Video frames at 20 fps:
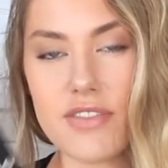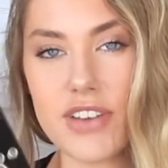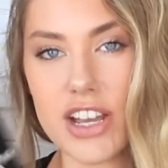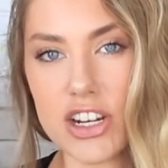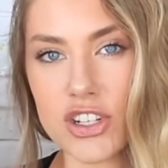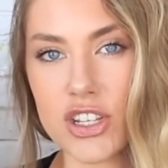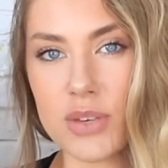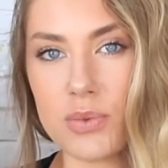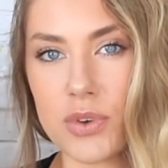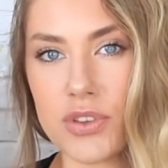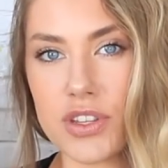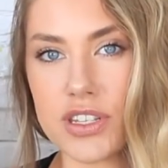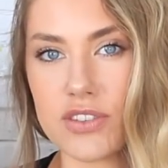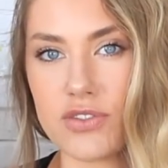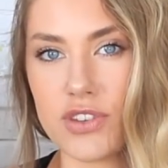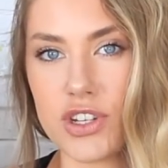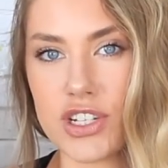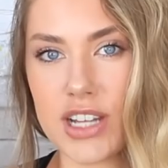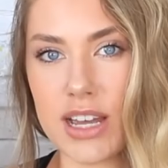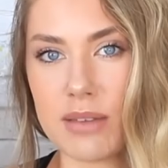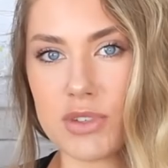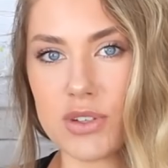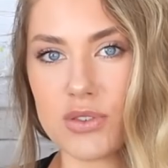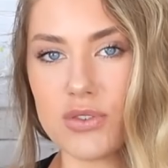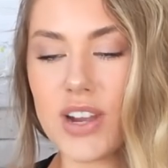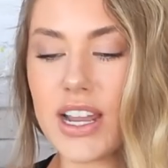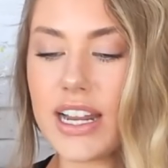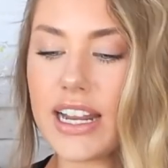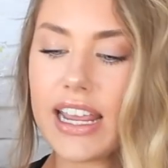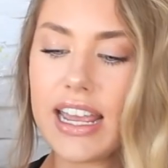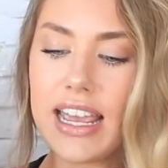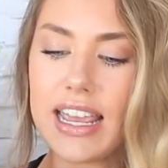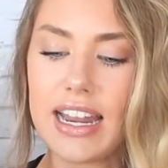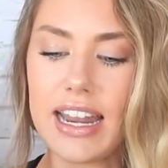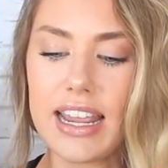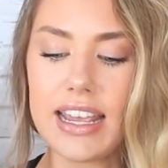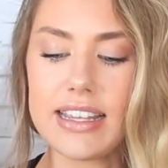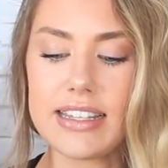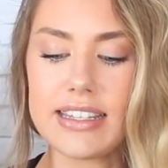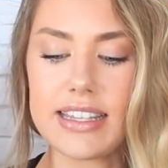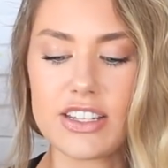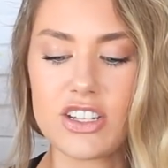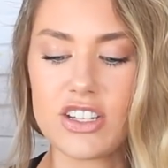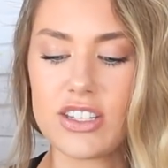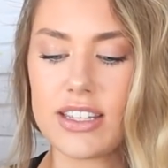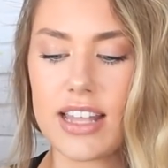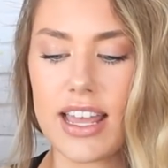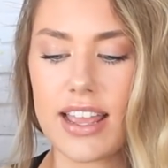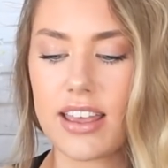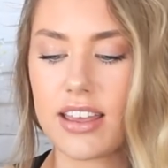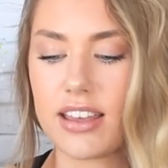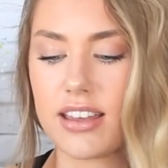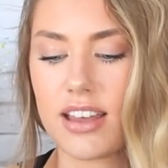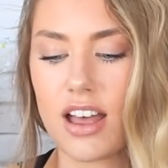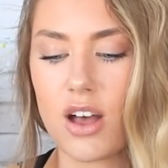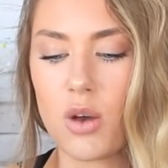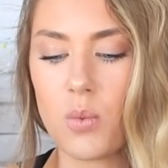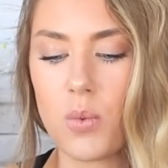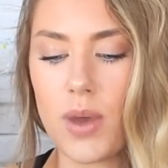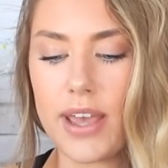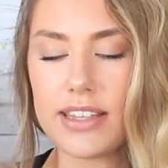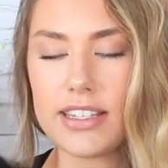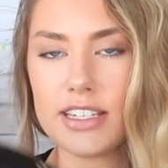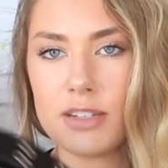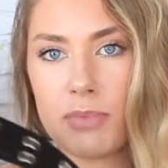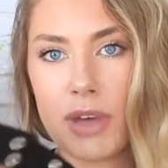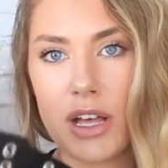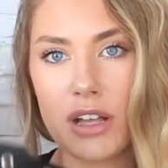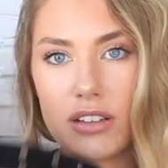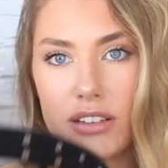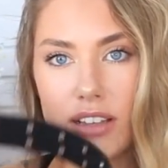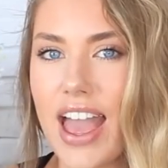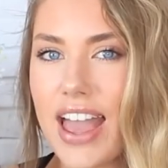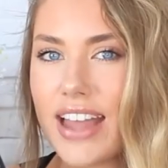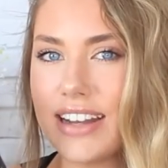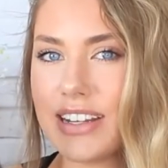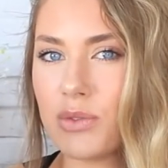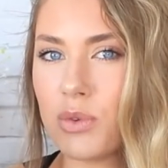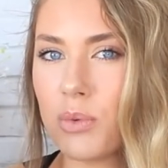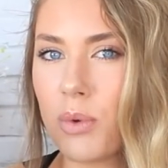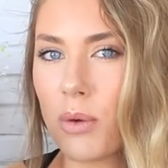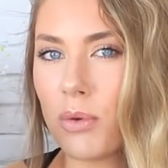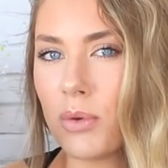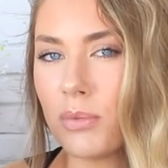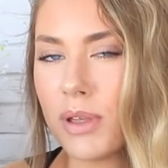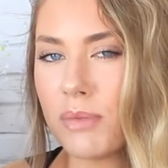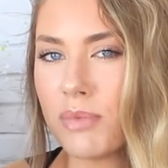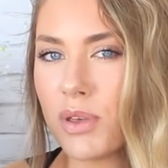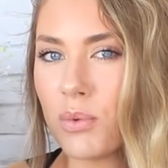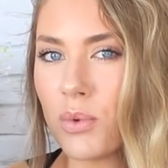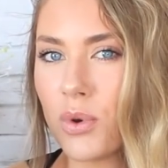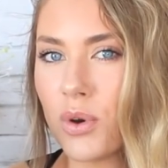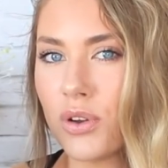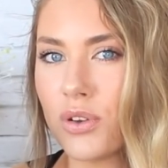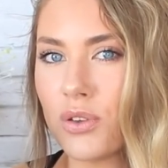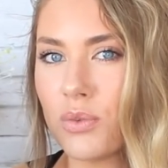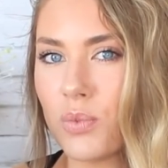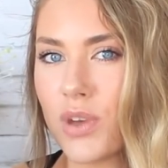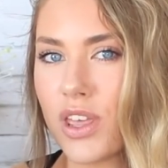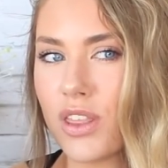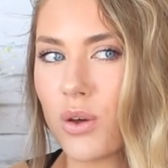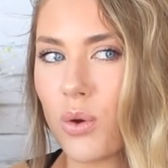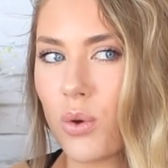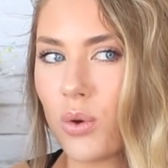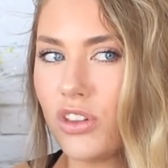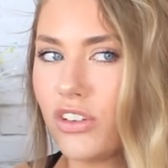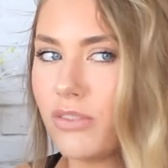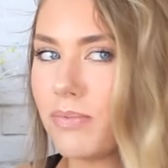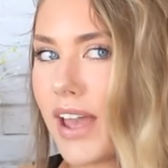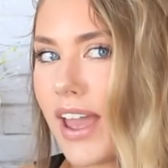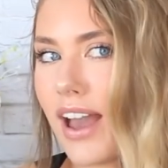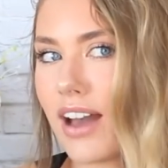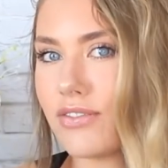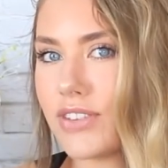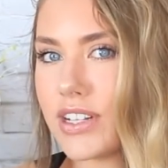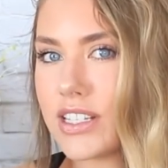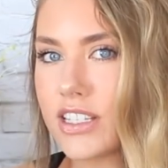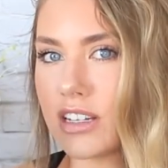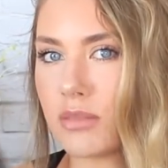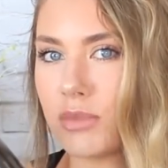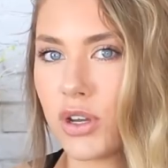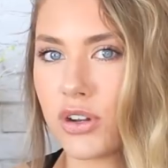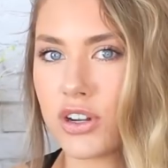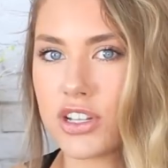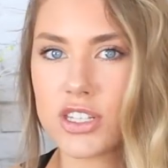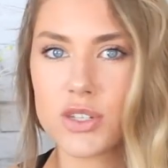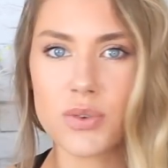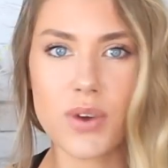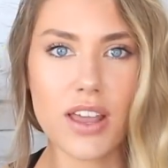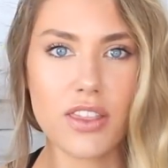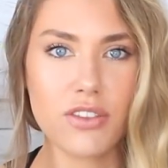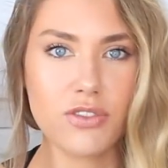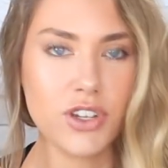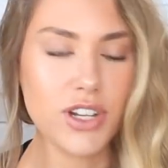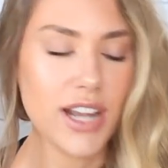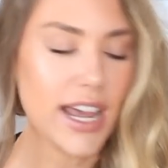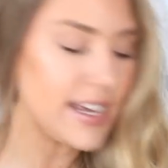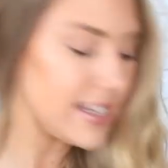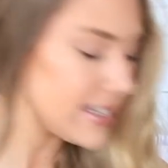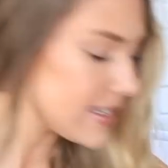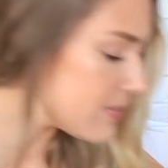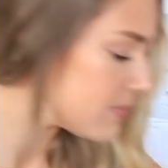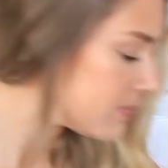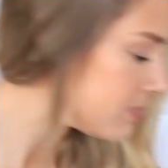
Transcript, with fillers: I've actually worn this a few times already. It is just like a, a waist belt and it will probably be worn with all of my outfits to be honest throughout the few days